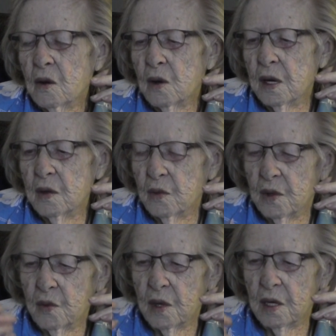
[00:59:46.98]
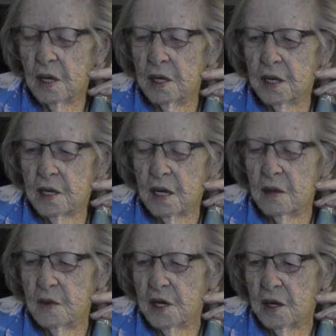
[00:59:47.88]
Oh, I have one lady
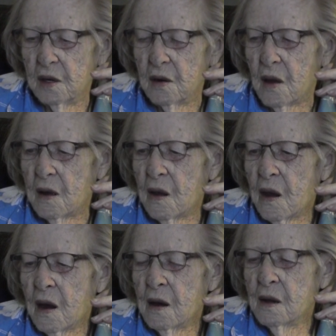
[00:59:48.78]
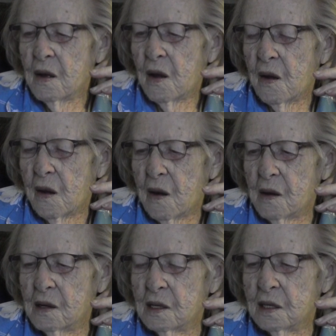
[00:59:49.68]
came in and
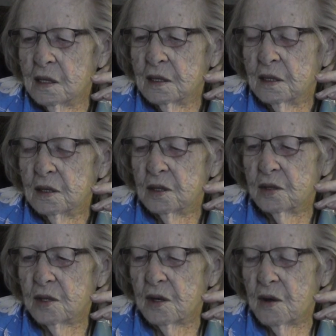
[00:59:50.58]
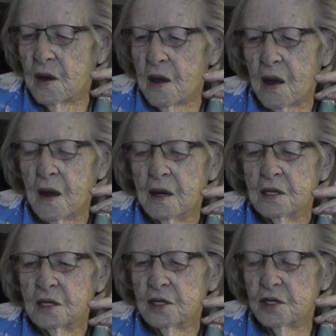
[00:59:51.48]
took a
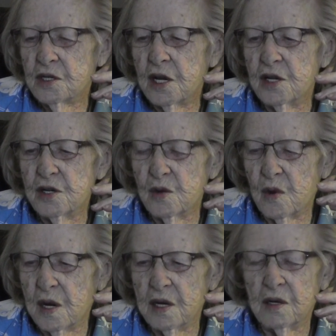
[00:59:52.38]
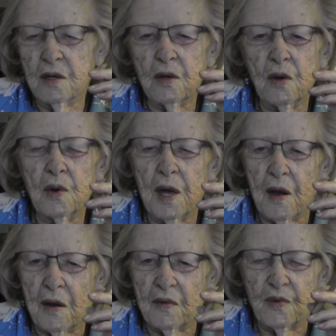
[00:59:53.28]
station wagon load out.